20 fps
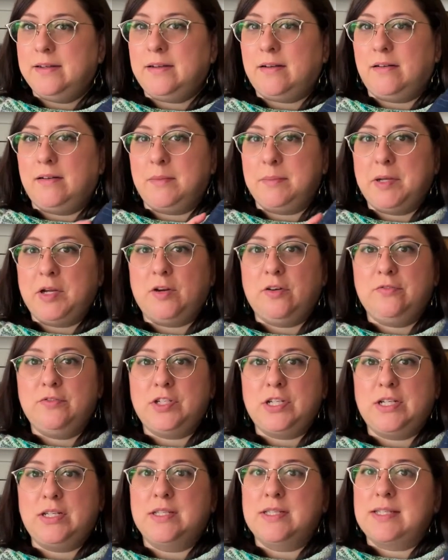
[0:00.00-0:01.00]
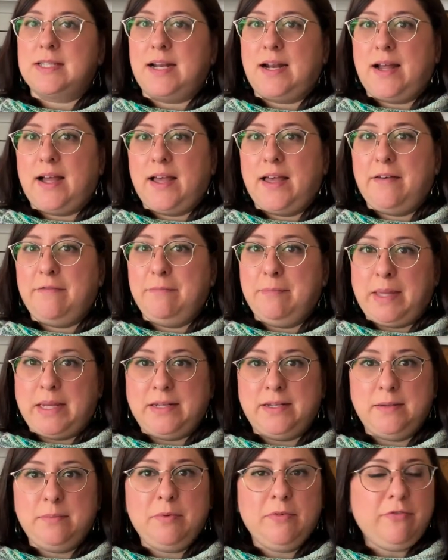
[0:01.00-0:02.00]
on a pair of jeans that I have
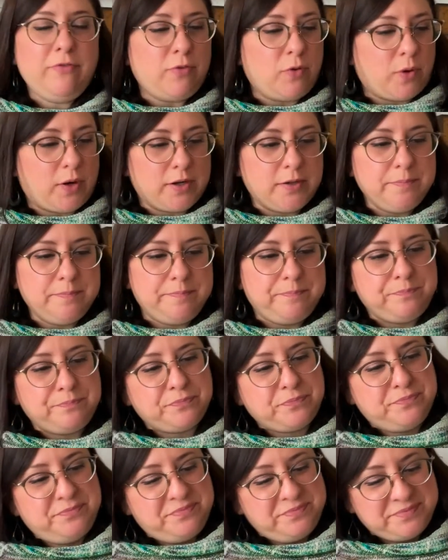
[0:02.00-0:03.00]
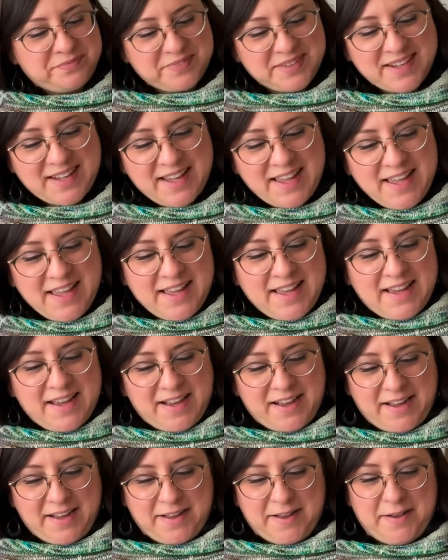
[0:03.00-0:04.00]
mended before.
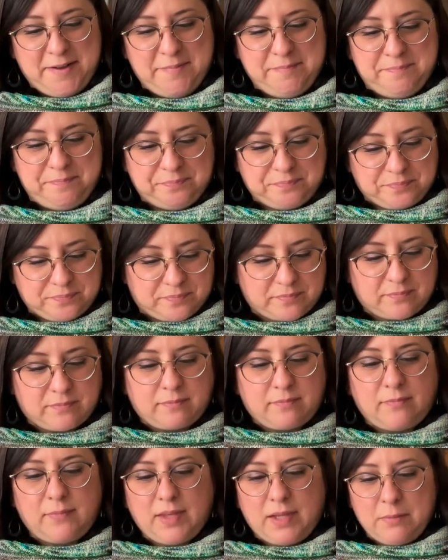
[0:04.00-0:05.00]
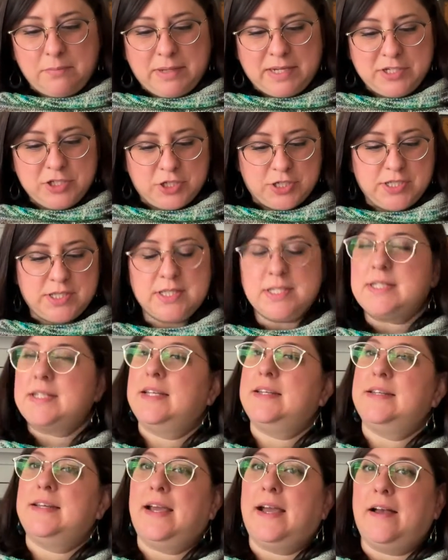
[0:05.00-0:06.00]
My jeans
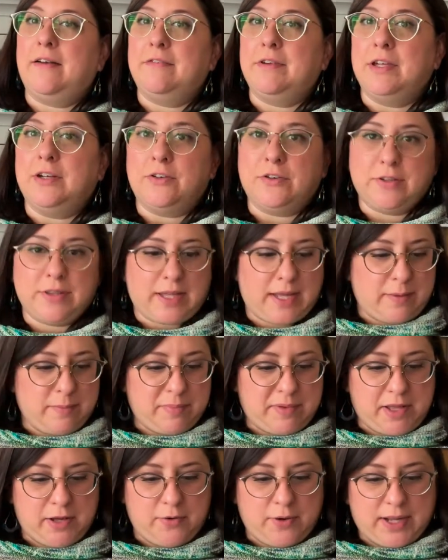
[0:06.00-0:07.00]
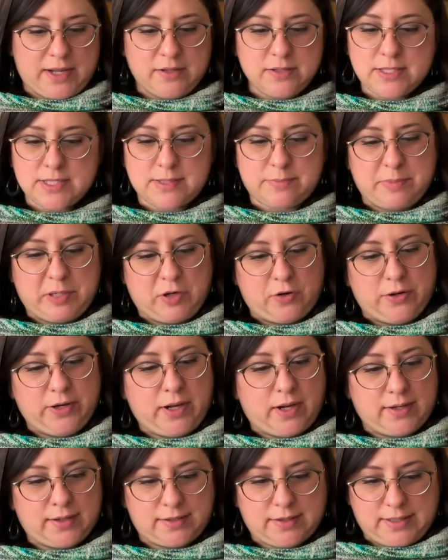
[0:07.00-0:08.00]
tend to have inner thigh blowouts
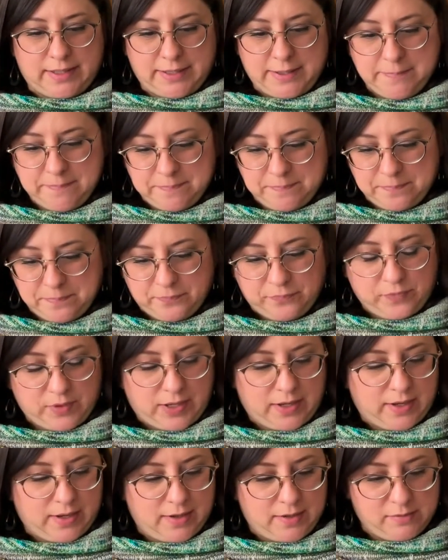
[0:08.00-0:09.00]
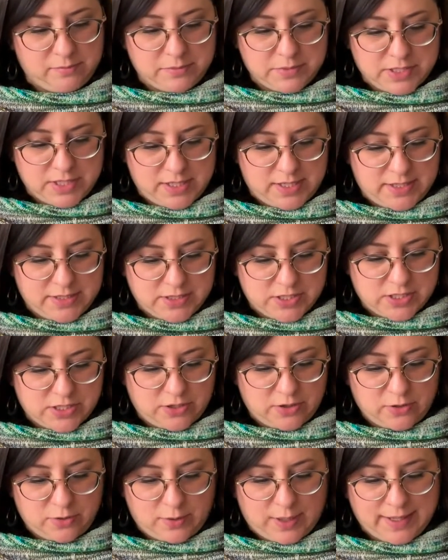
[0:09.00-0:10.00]
periodically. And
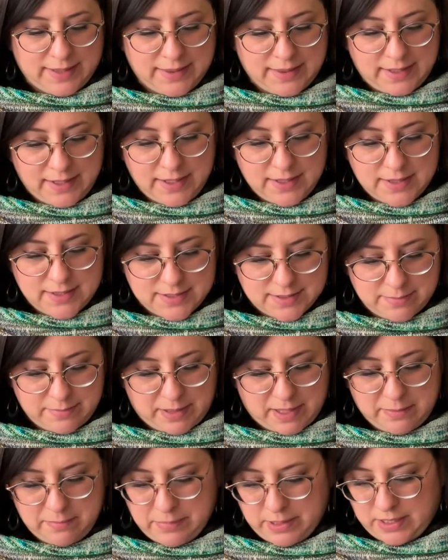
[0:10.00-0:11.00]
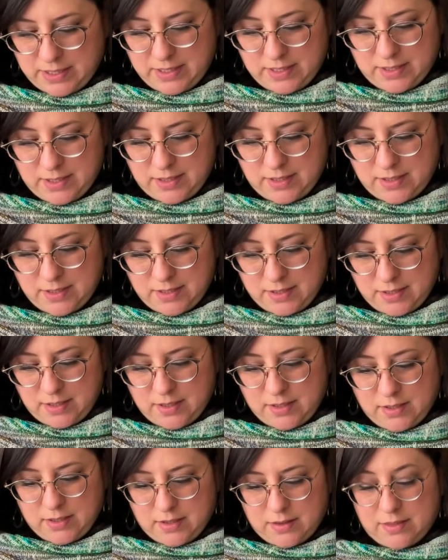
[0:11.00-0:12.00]
so I think this might be
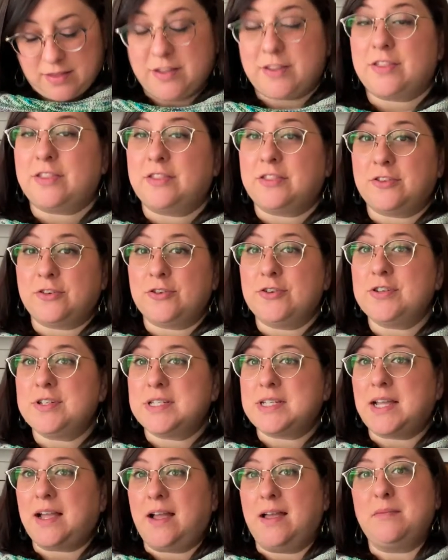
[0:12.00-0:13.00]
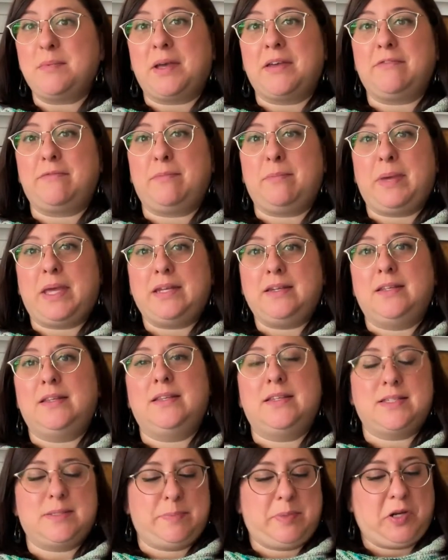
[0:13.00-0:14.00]
the 3rd time I've mended
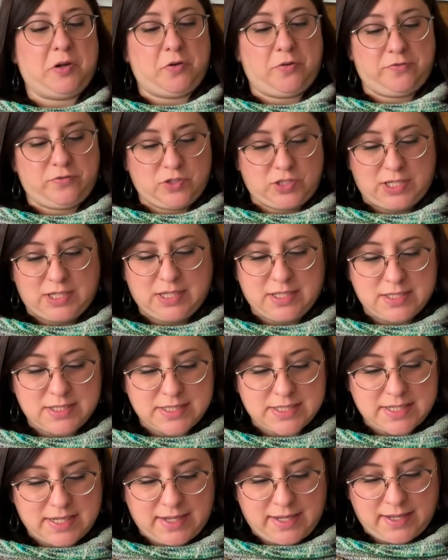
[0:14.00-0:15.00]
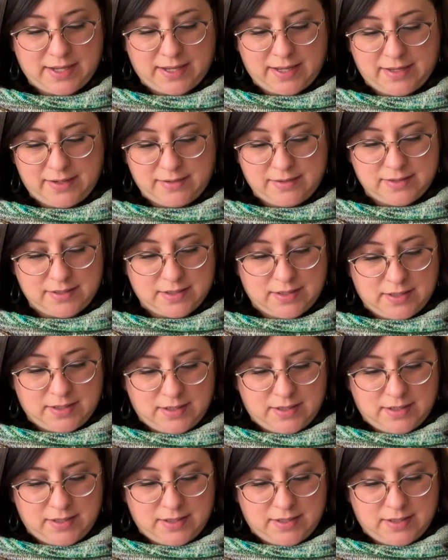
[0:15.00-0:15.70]
this pair of jeans. And